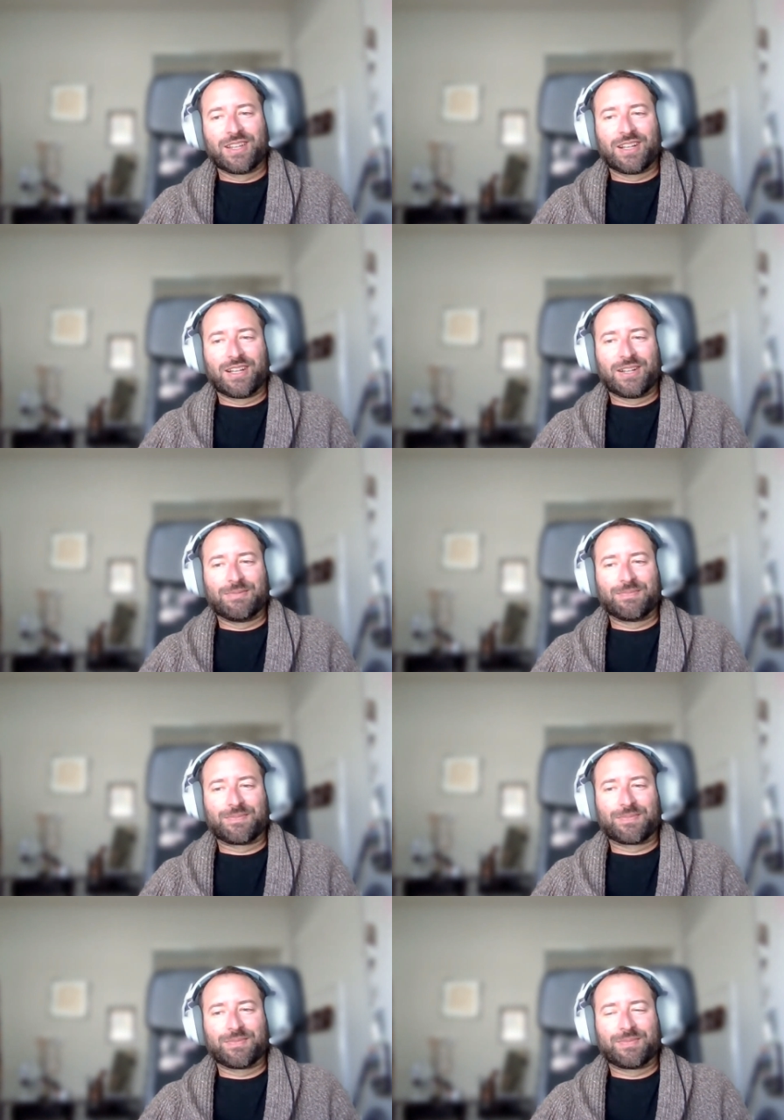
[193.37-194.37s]

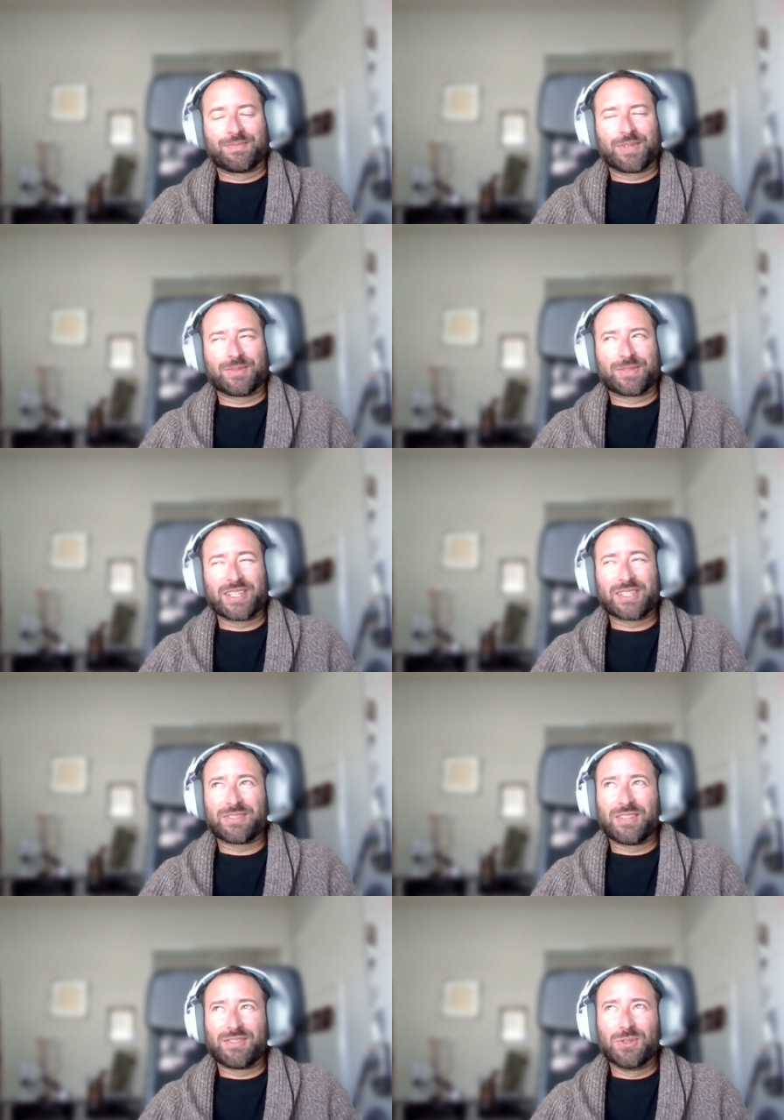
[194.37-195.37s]
But
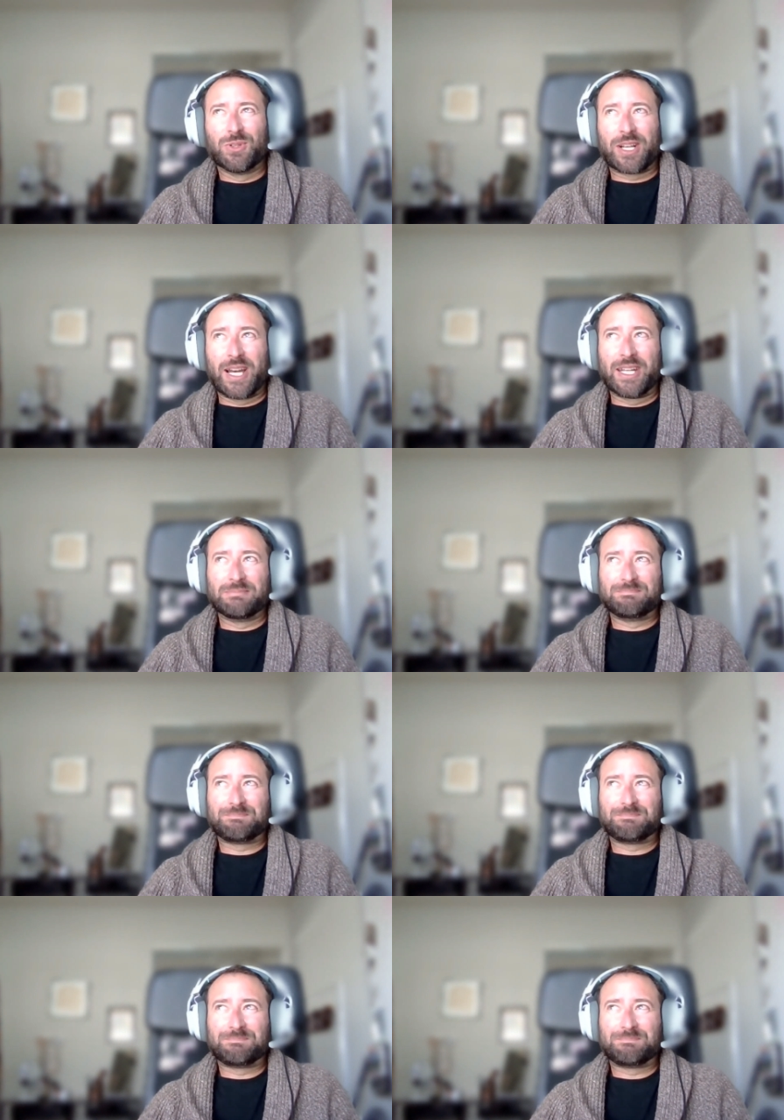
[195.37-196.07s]
ostensibly, if you look at it,